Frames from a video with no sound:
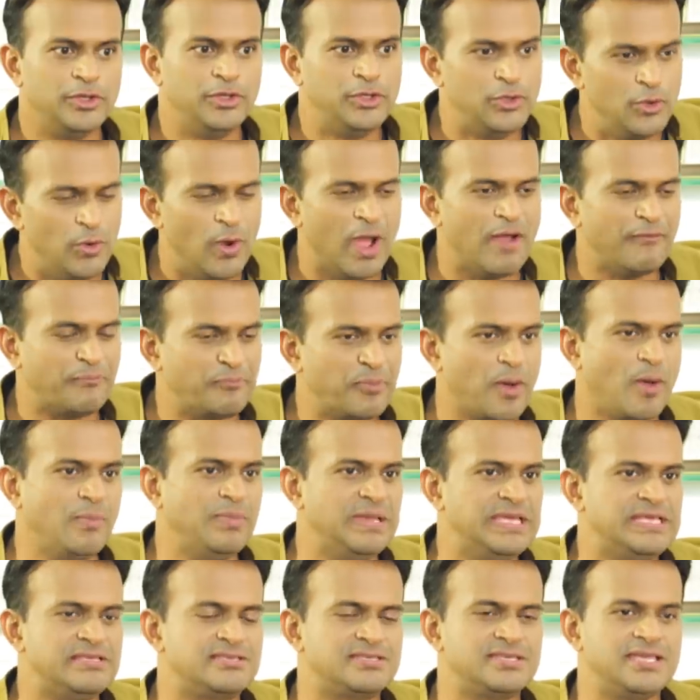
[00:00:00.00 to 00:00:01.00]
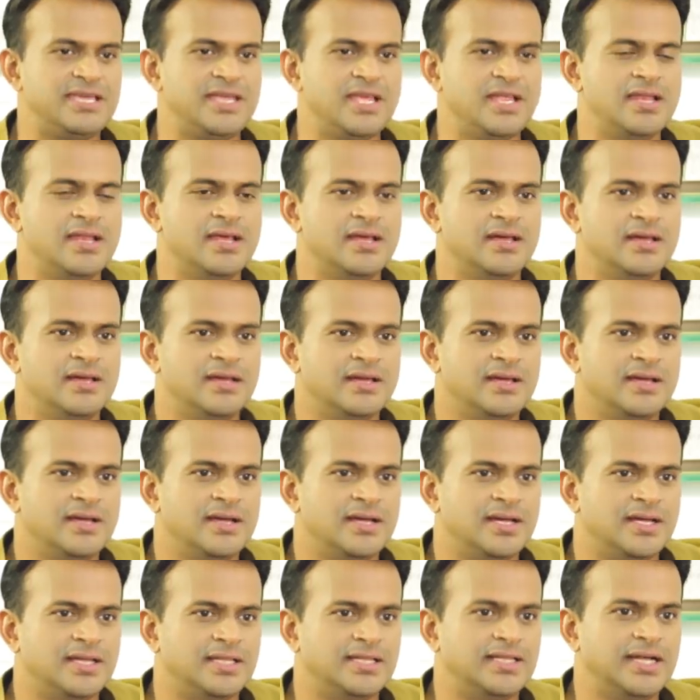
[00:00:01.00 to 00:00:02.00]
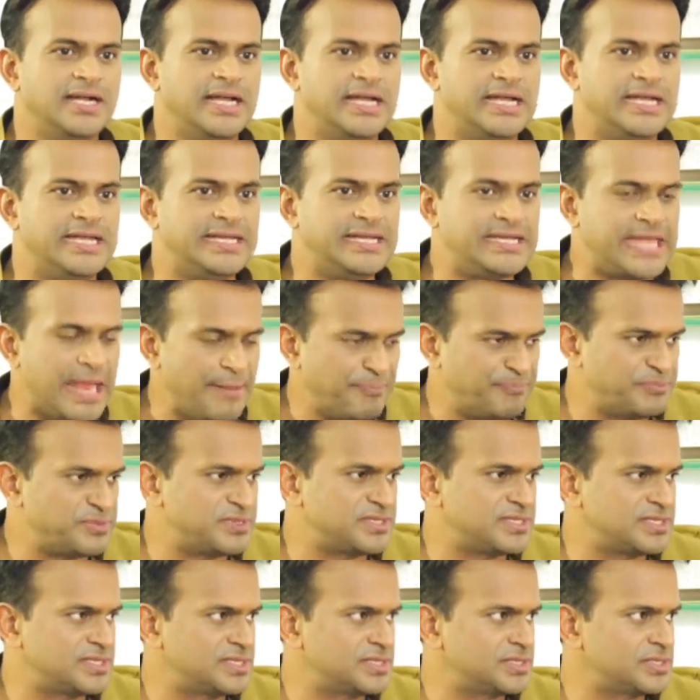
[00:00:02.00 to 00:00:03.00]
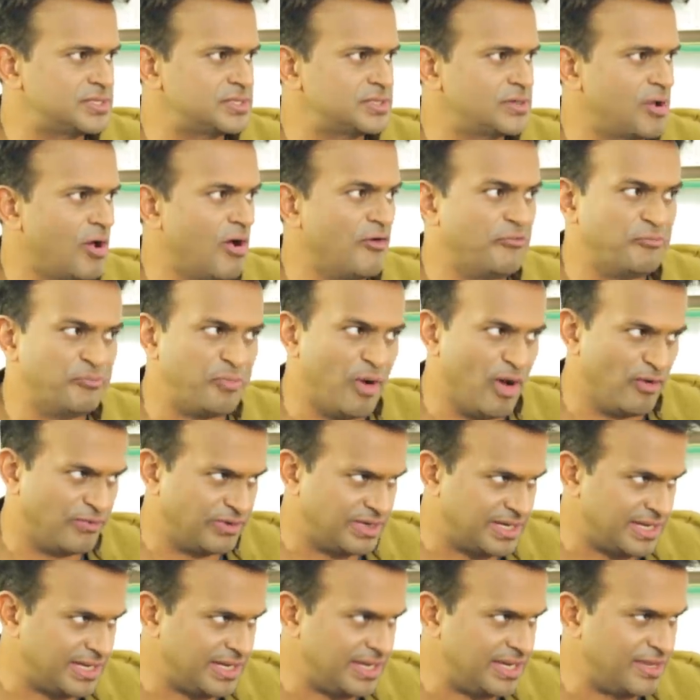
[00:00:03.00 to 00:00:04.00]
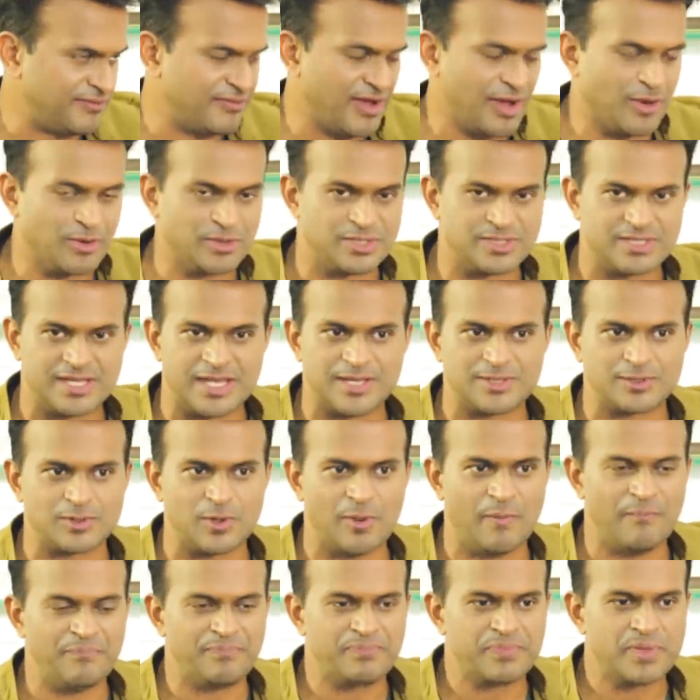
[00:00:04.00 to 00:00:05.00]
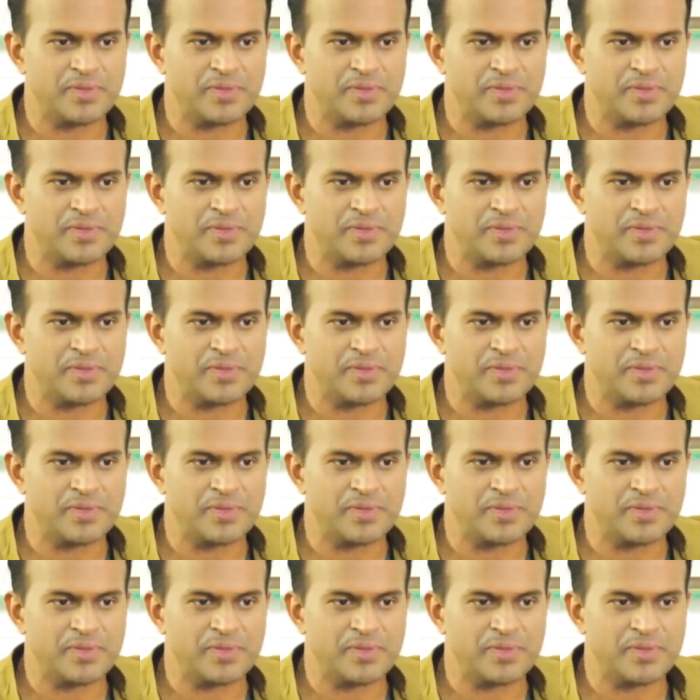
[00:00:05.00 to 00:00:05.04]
You have probably seen the depths of poverty, if I could say so.